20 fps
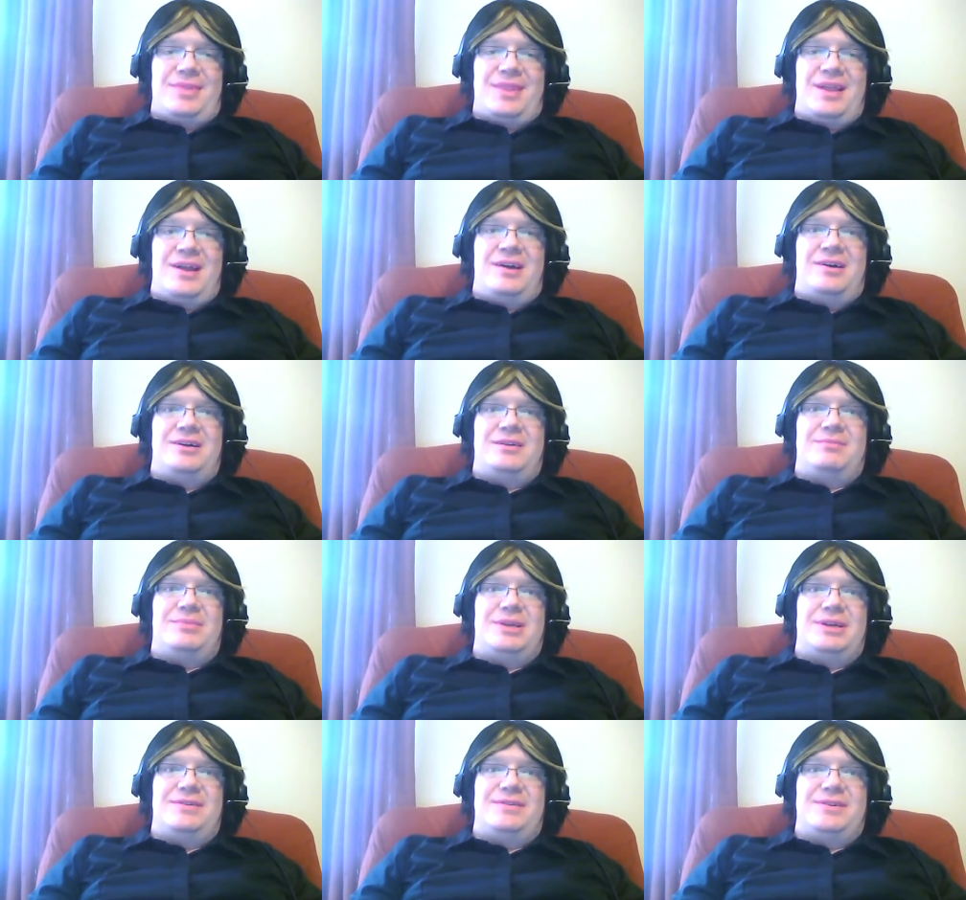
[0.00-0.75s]
Hard to
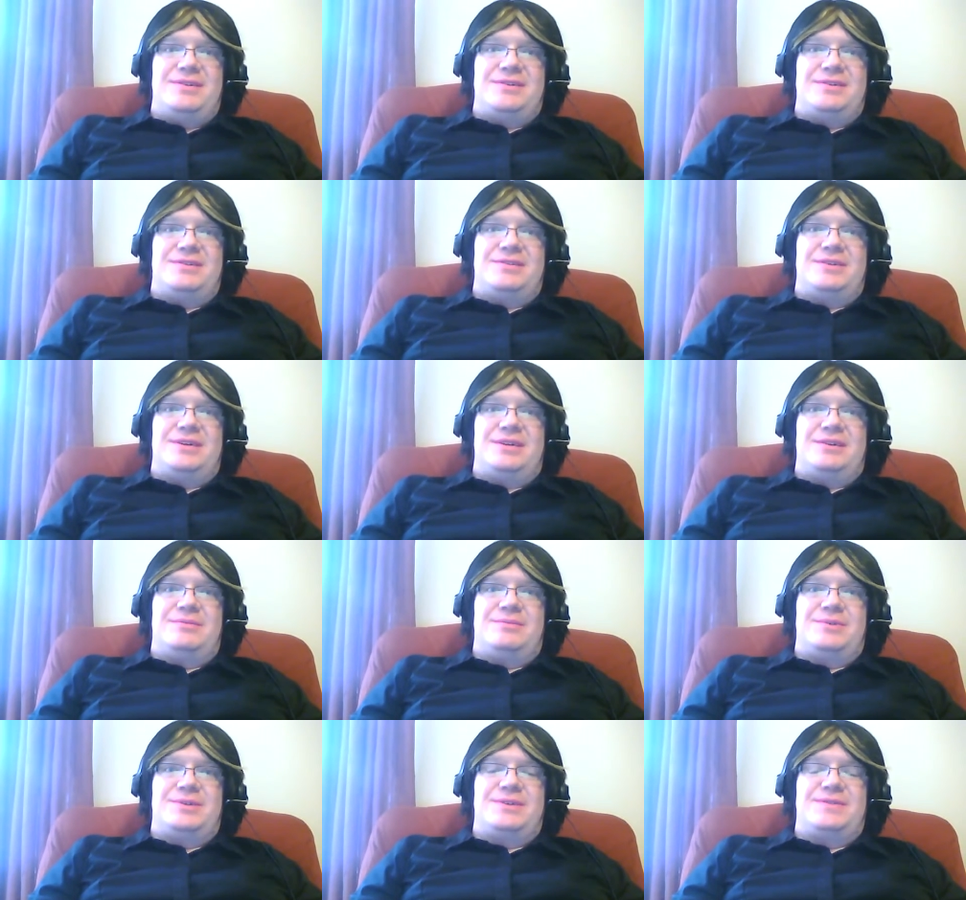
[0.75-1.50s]
believe he's already
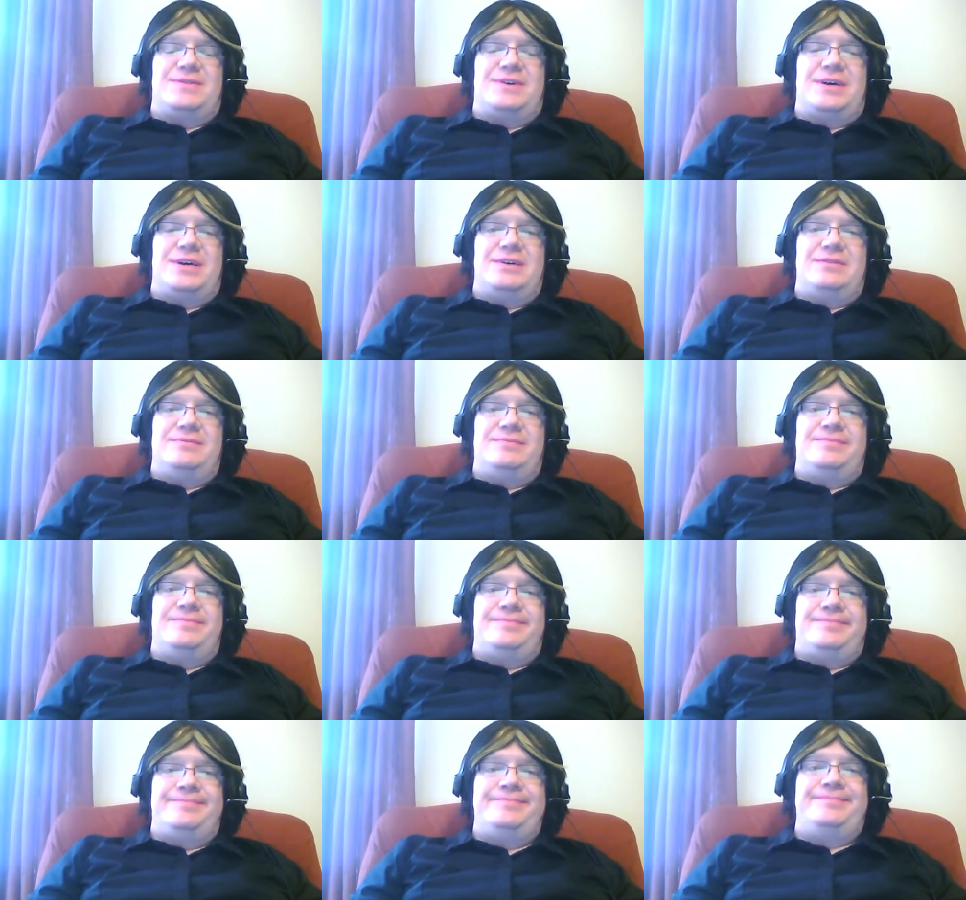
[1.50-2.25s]
almost 5.
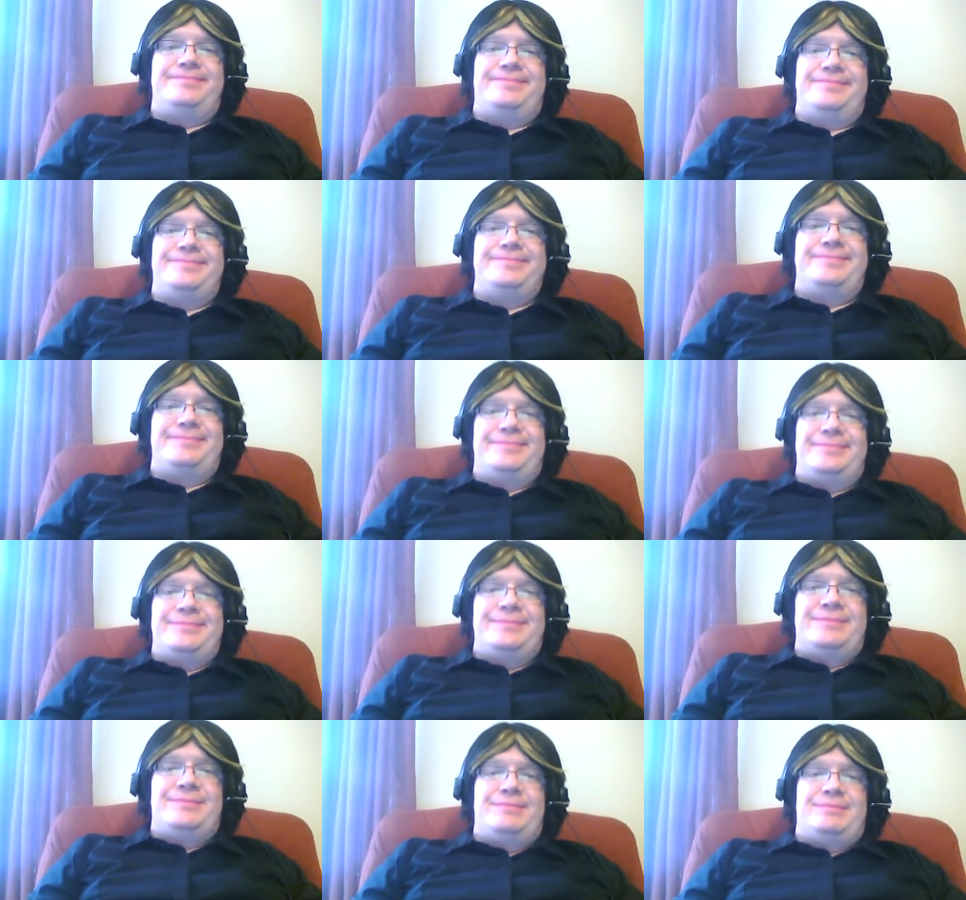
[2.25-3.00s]

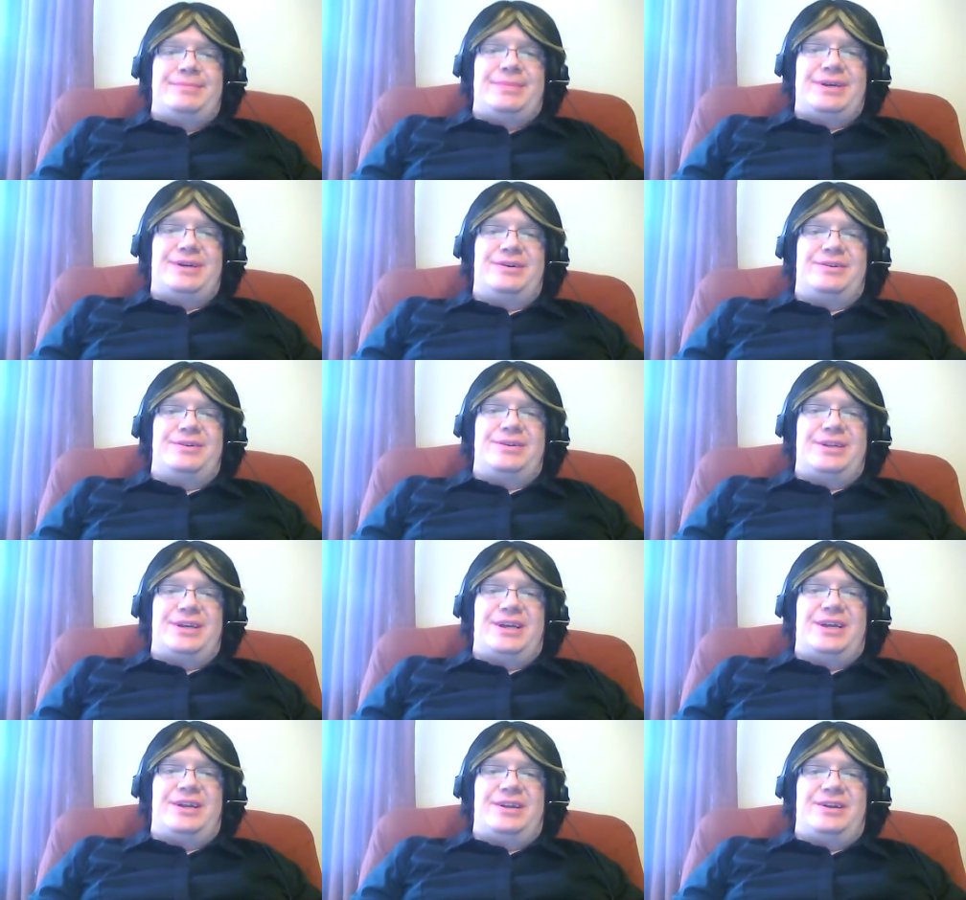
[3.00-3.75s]
Be going
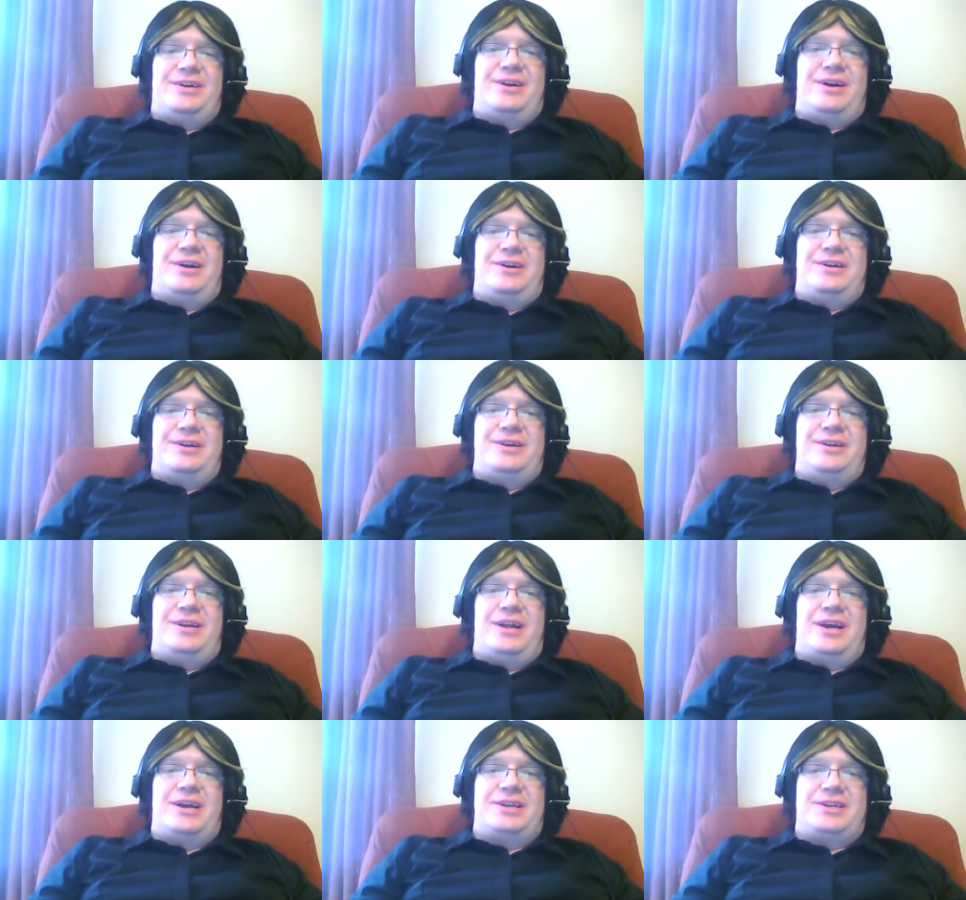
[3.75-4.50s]
to
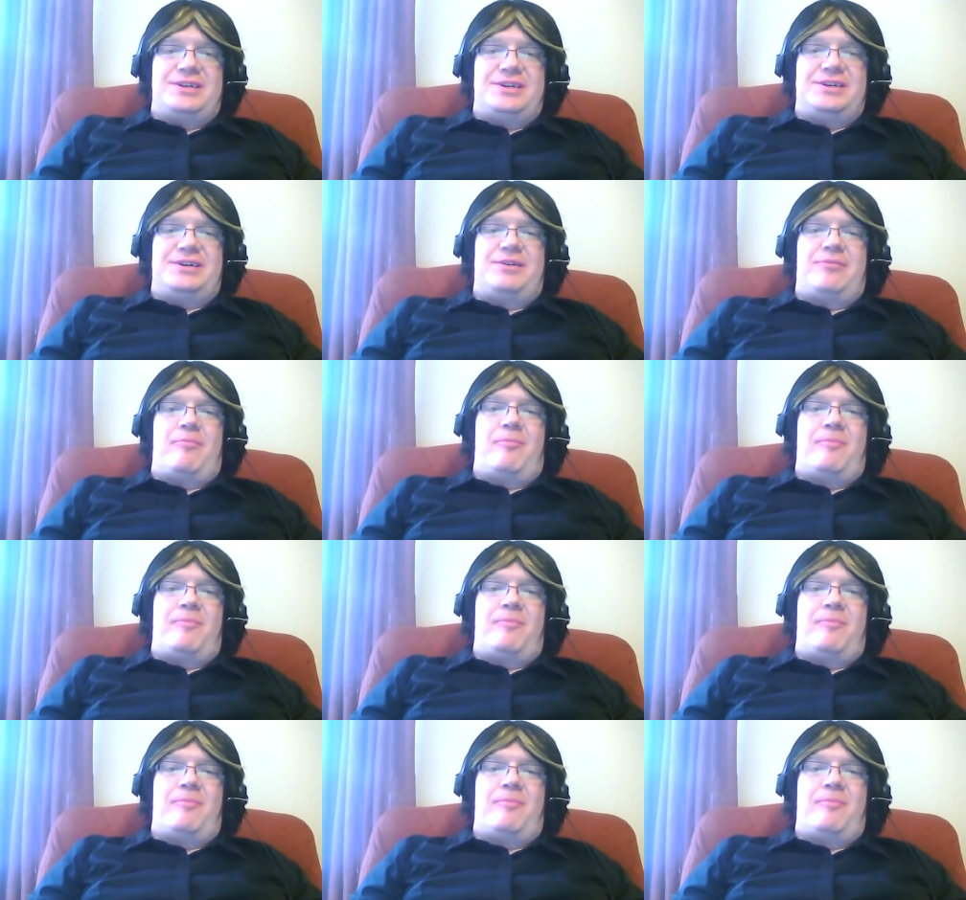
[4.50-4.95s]
kindergarten next year